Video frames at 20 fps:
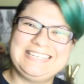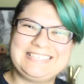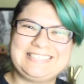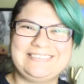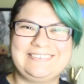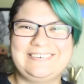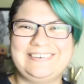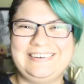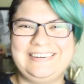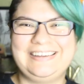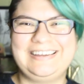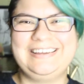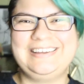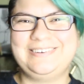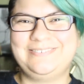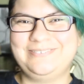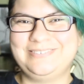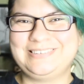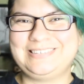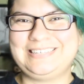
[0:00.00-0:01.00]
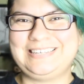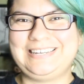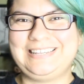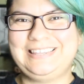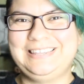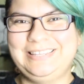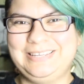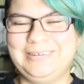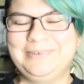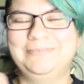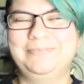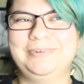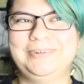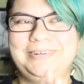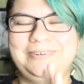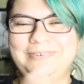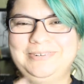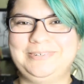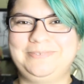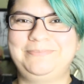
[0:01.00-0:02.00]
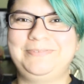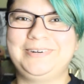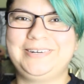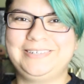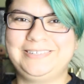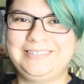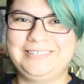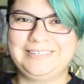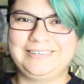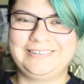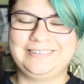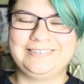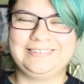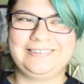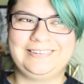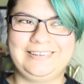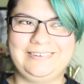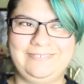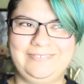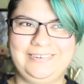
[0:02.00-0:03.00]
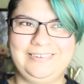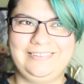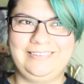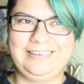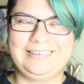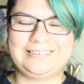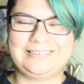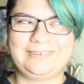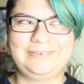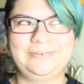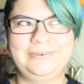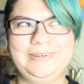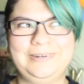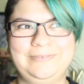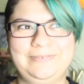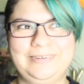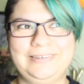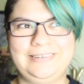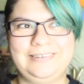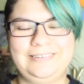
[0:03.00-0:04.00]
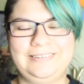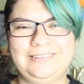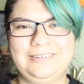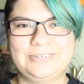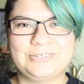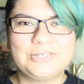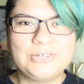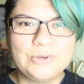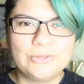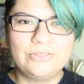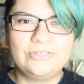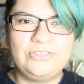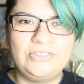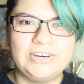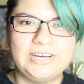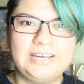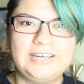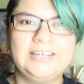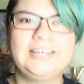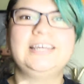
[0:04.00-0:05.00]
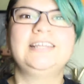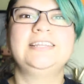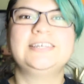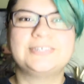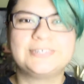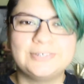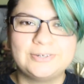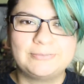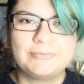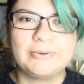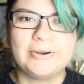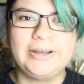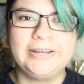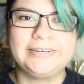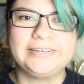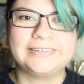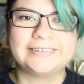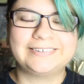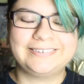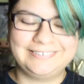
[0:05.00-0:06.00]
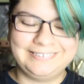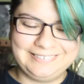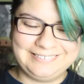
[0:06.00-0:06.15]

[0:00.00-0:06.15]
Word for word: Sorry, I almost said the Blair Witch Project until I realized, oh wait a minute, there's no the and there's no project.